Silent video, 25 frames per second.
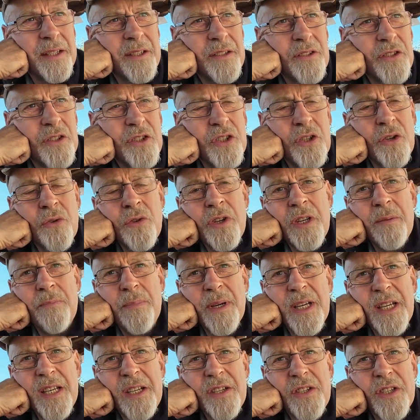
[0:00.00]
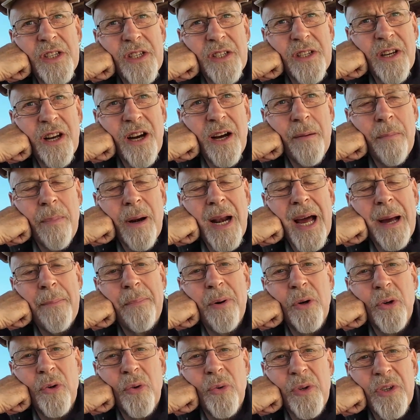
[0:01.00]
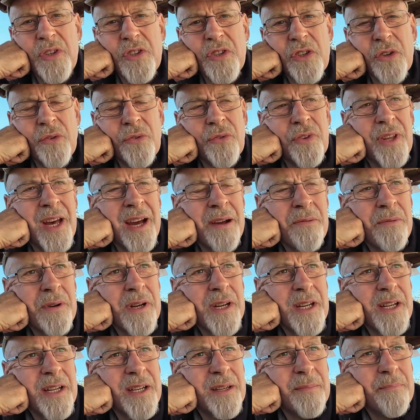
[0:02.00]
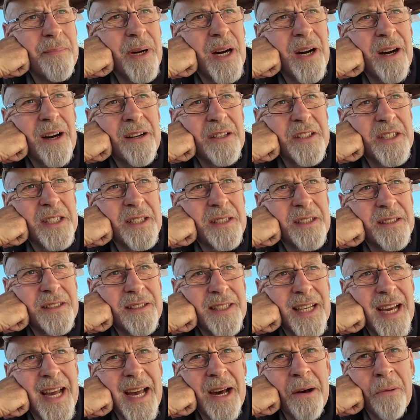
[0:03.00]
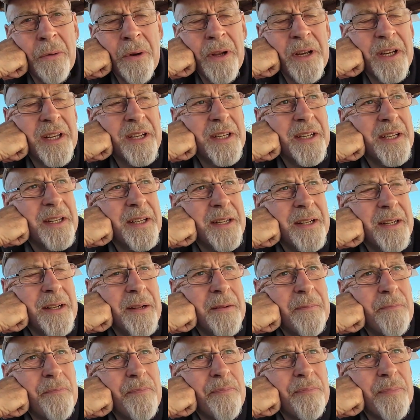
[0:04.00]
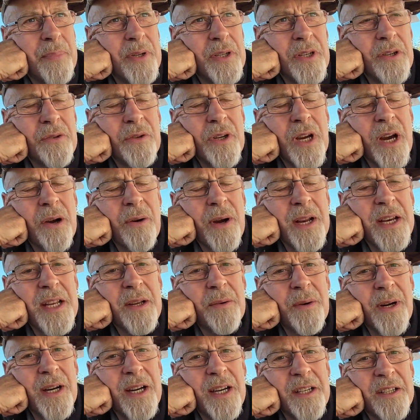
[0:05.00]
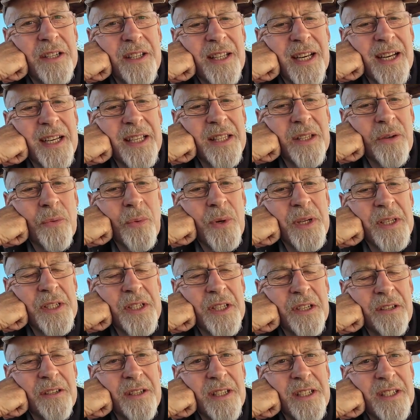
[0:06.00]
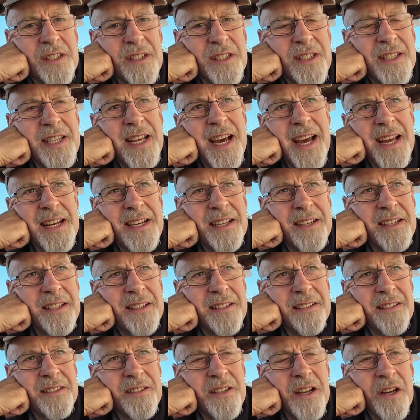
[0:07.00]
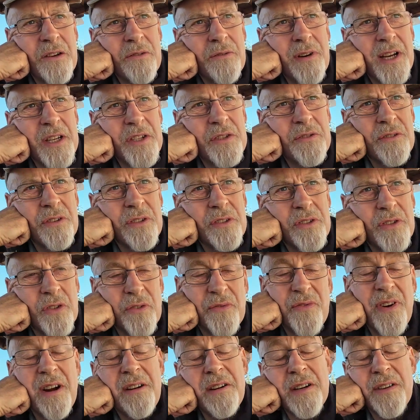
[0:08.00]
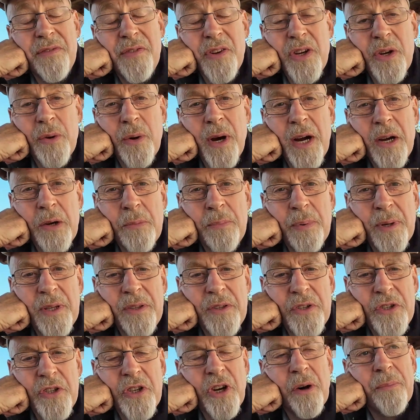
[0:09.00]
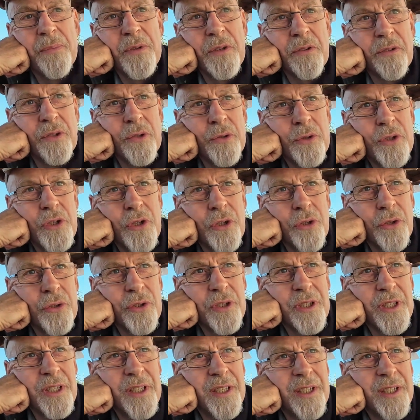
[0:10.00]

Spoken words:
Sunny beaches like Blackpool with sun now, party town. But you go anywhere to that in the winter and it's dead. There's no restaurants or very few open. The shops are all shut.